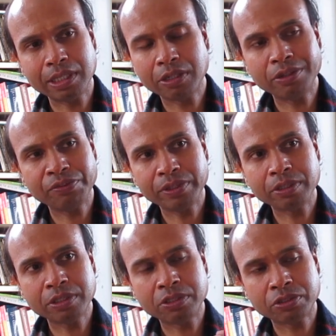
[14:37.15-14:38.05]
They're going to feel
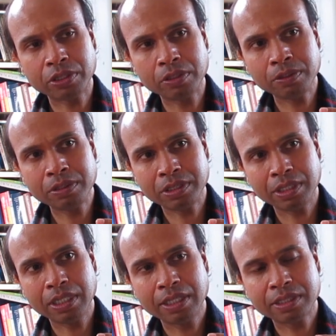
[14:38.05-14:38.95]
controlled,
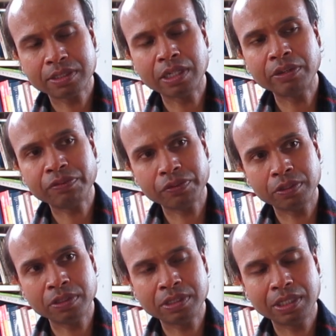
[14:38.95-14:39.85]

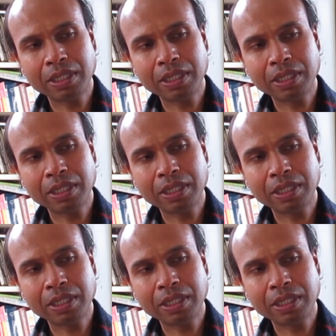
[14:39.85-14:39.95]
stifled,